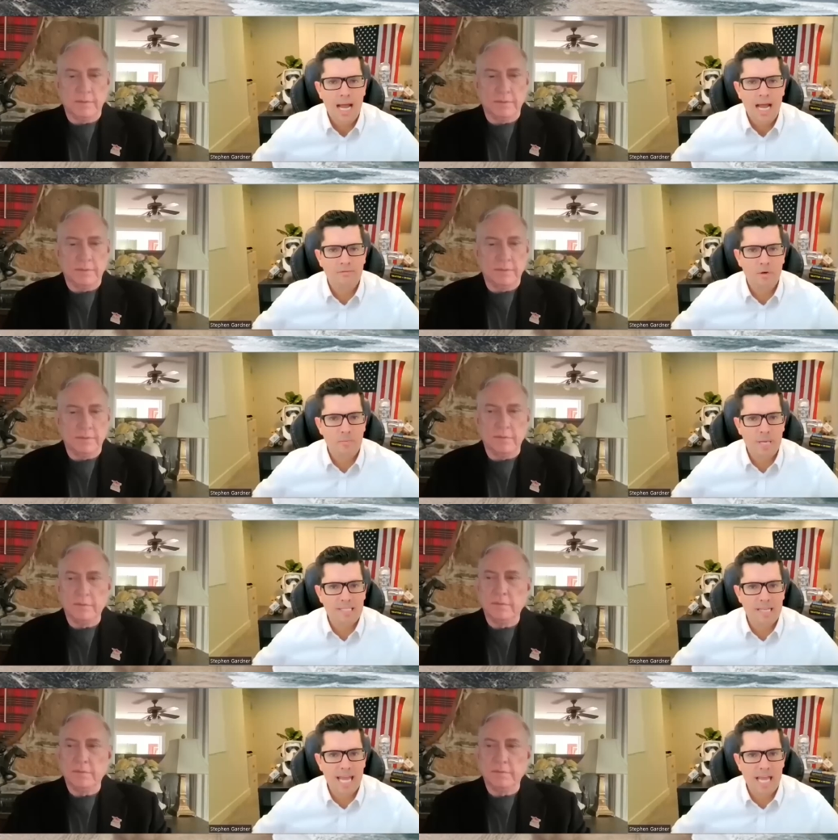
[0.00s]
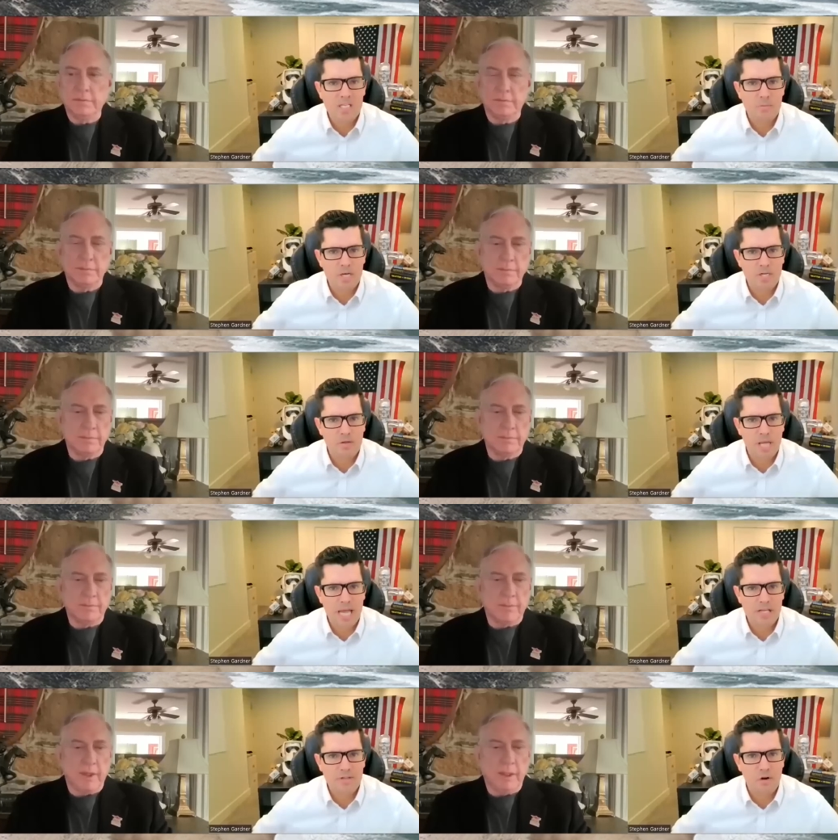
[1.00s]
Speaker 1: I have with me today a special
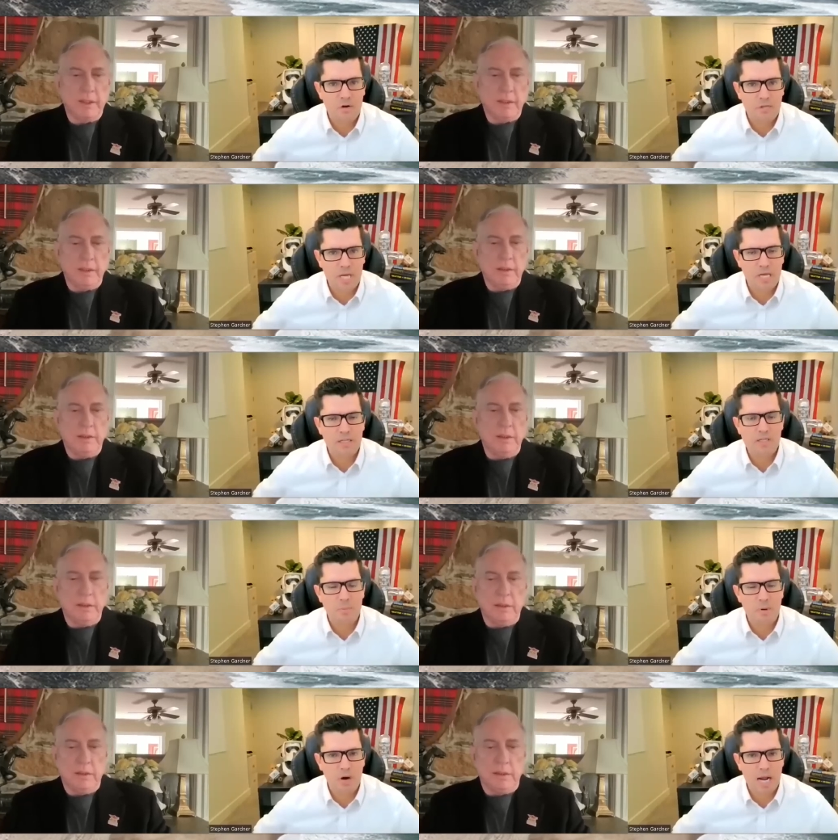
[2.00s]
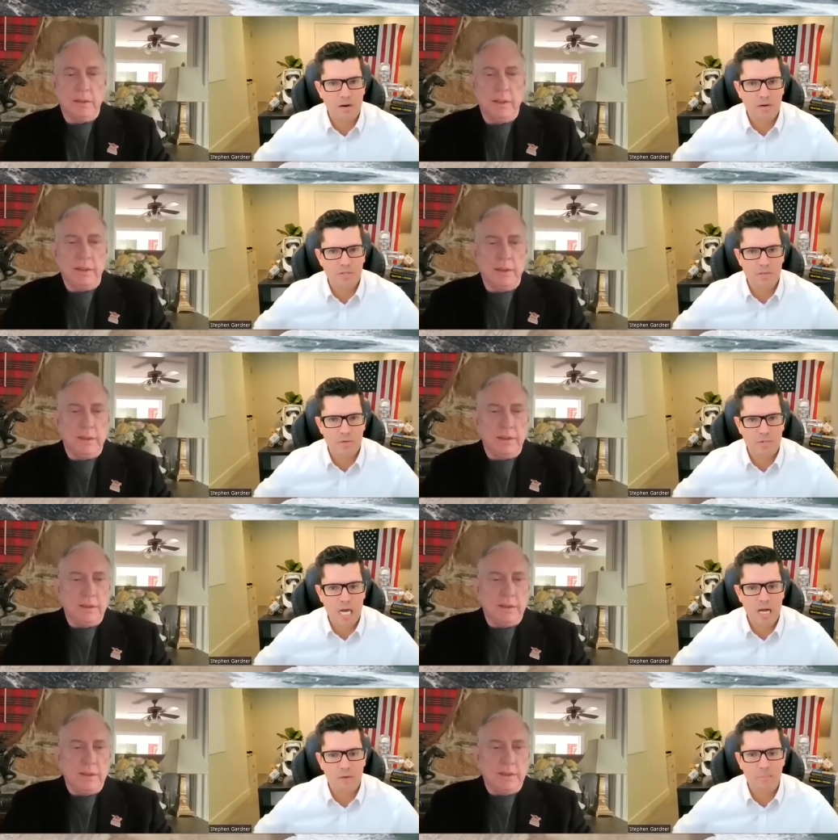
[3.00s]
guest, Colonel Douglas Macgregor, to
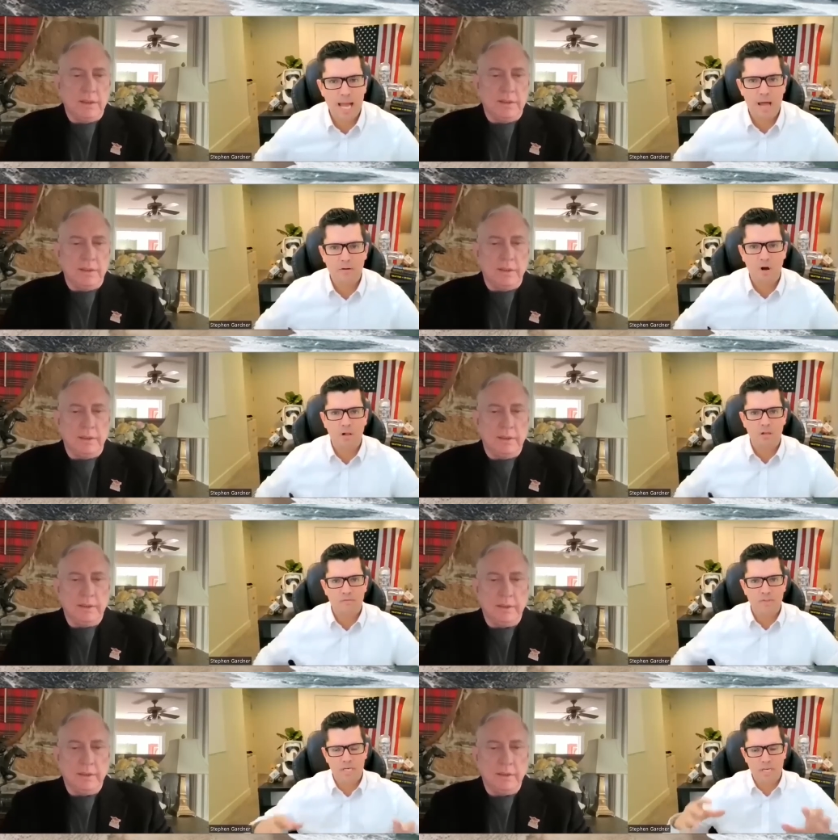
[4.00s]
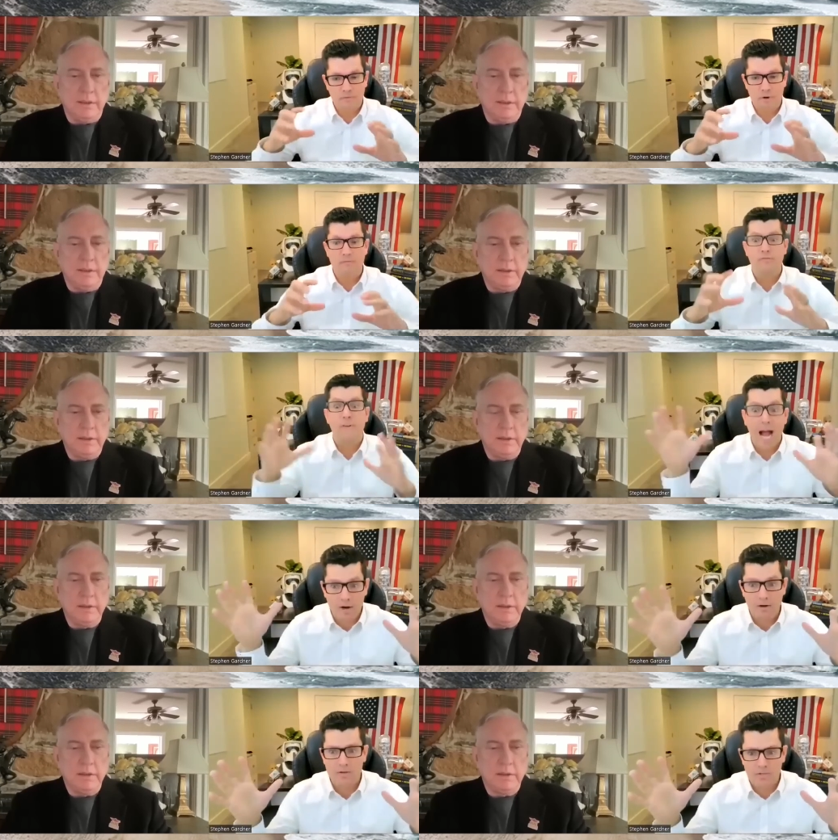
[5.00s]
talk about all of the different
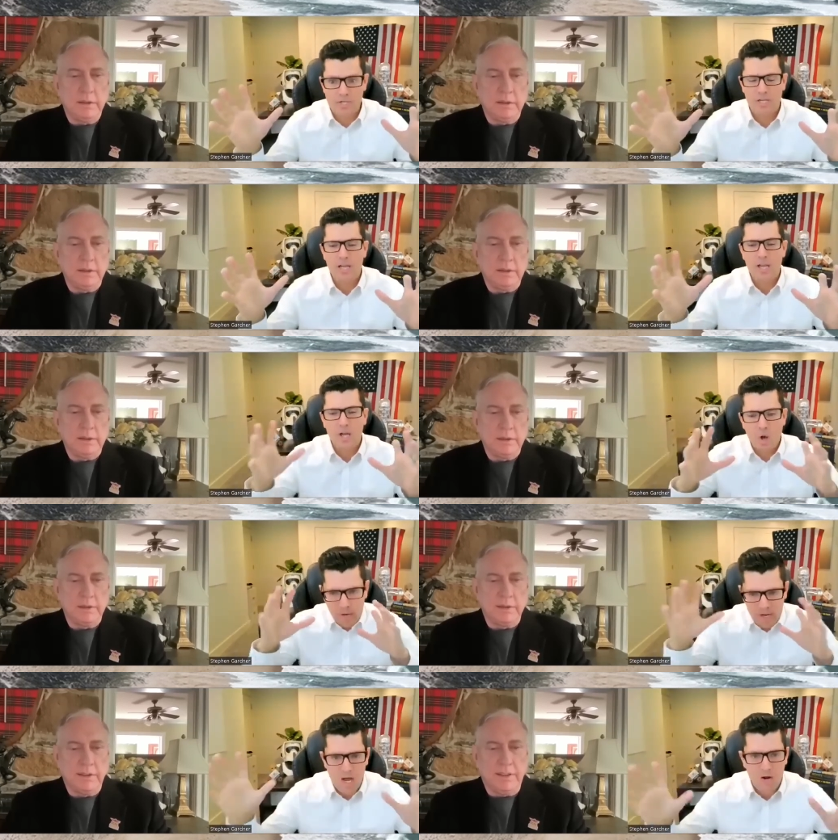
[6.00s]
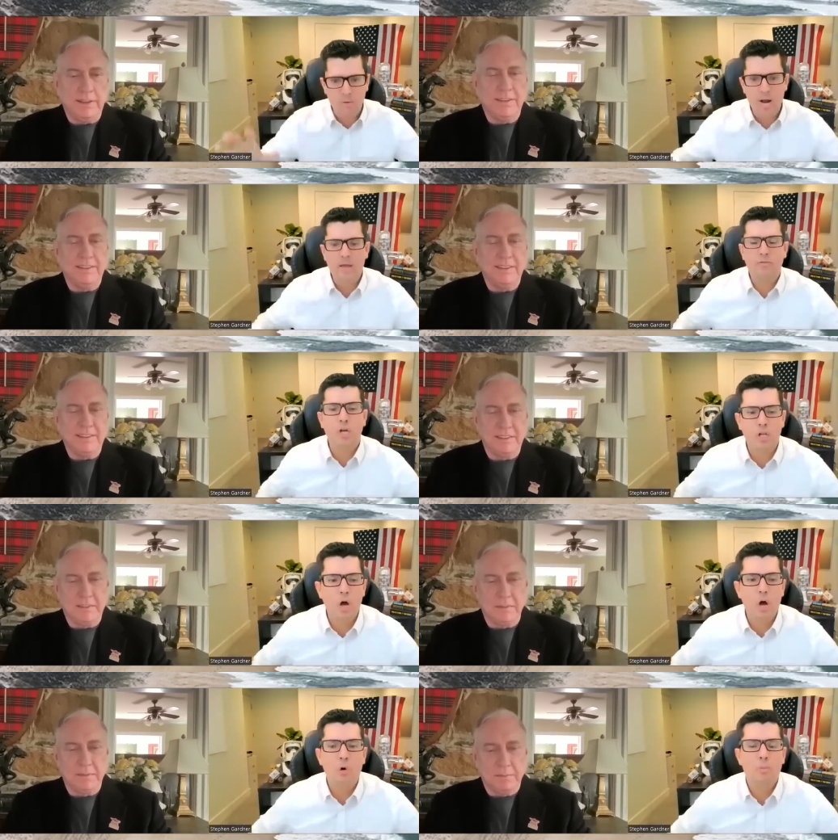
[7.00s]
fires going on around the
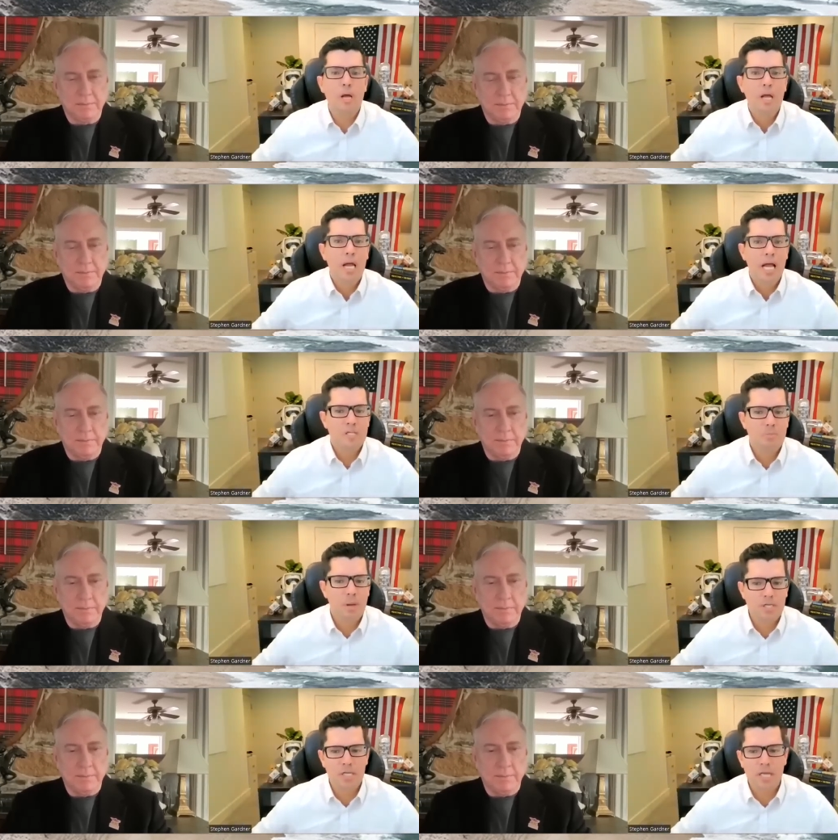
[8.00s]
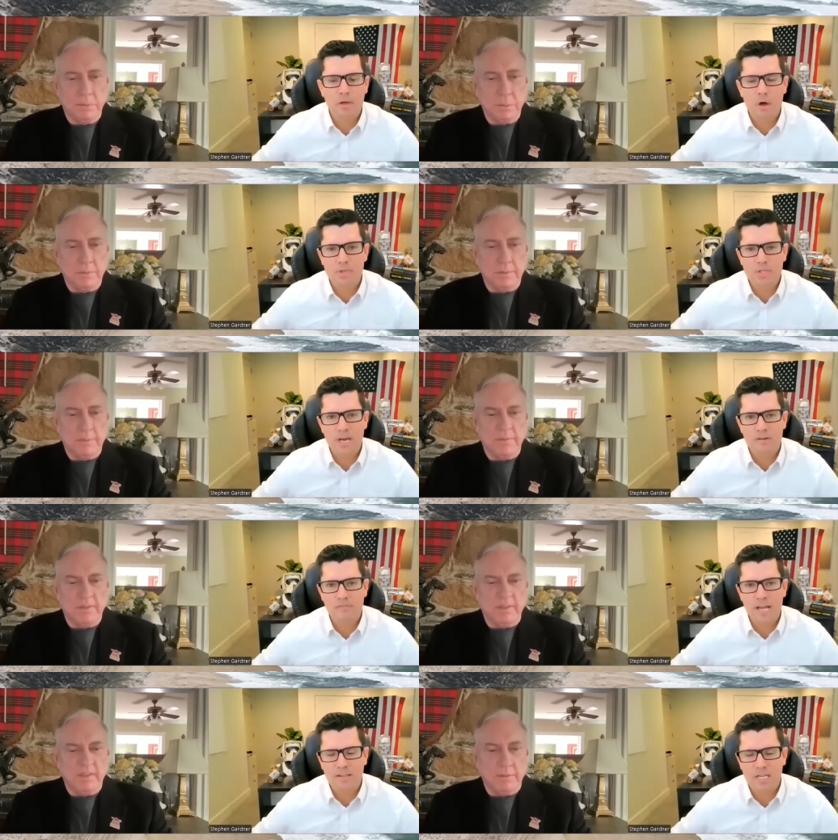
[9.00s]
globe, especially those that
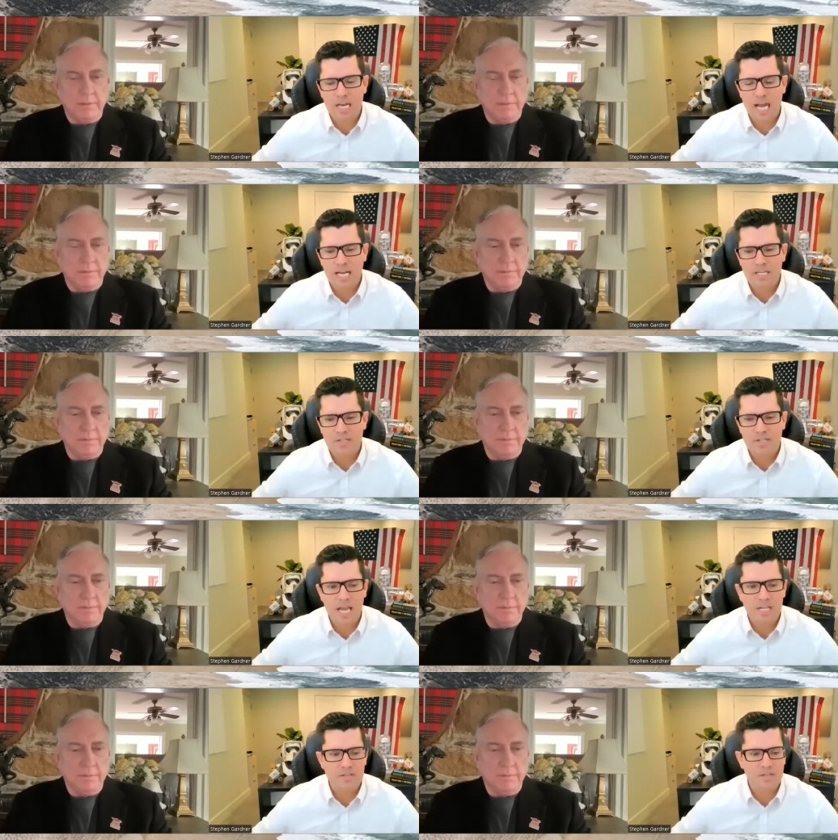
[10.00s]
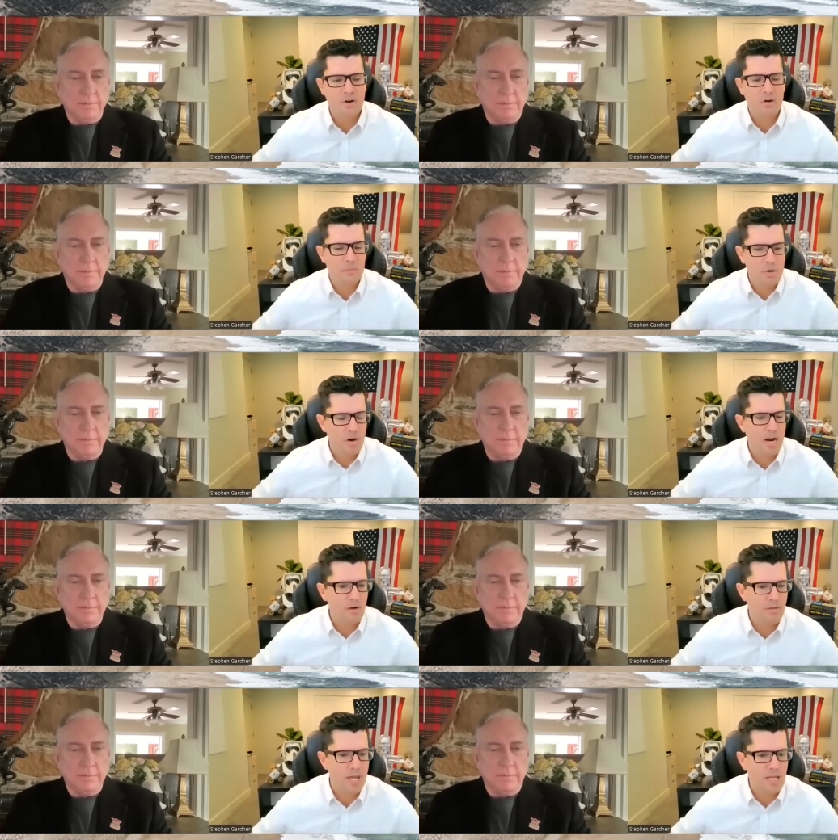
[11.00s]
affect the United States. Colonel
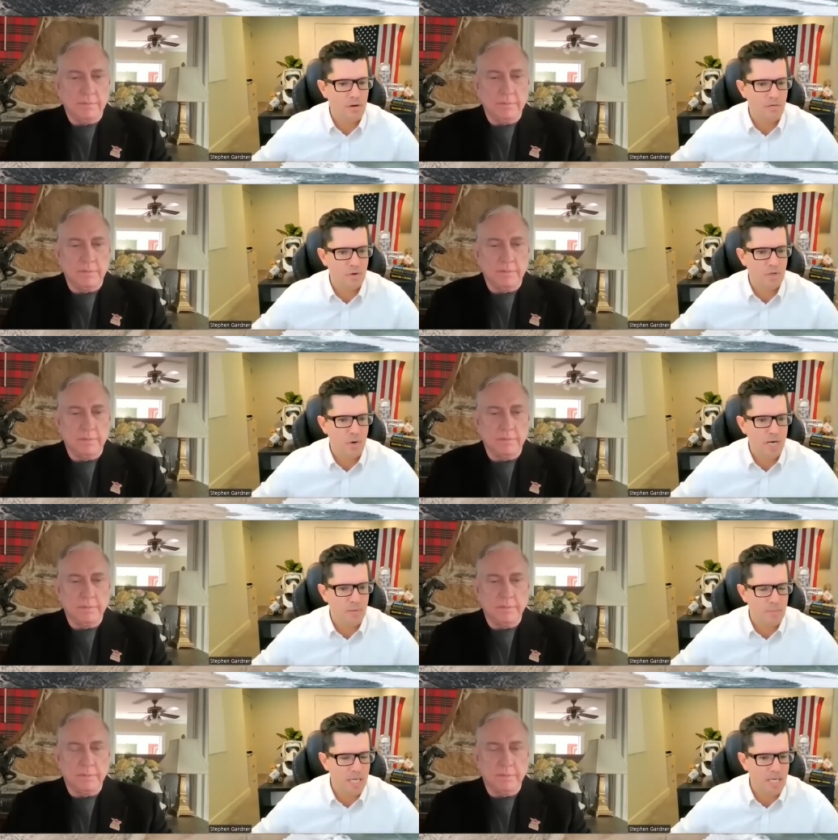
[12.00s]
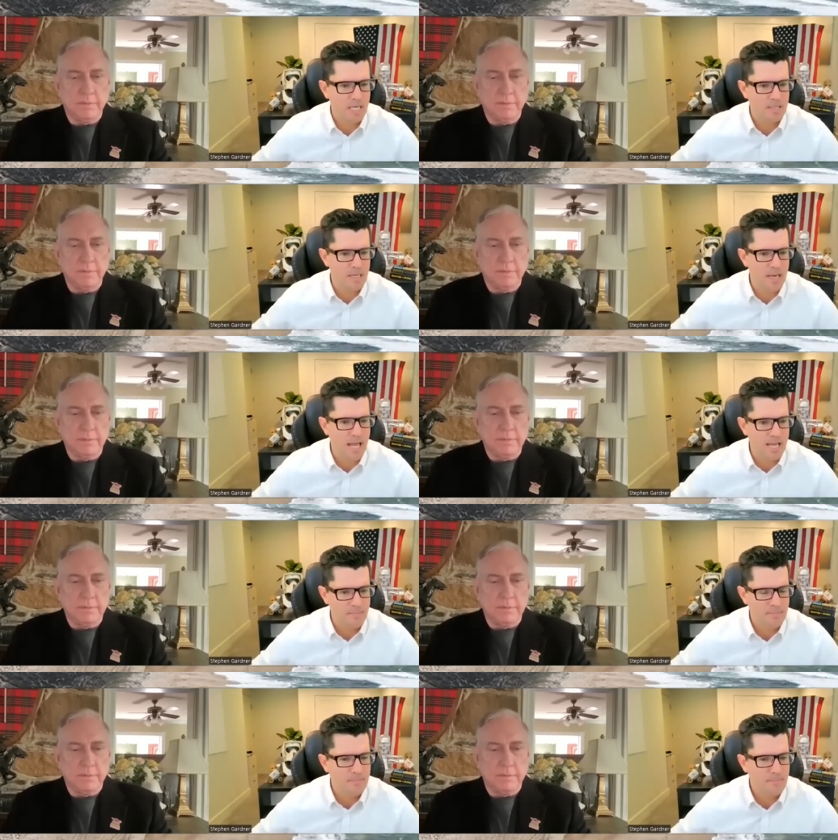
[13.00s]
Macgregor, thank you for joining me again today.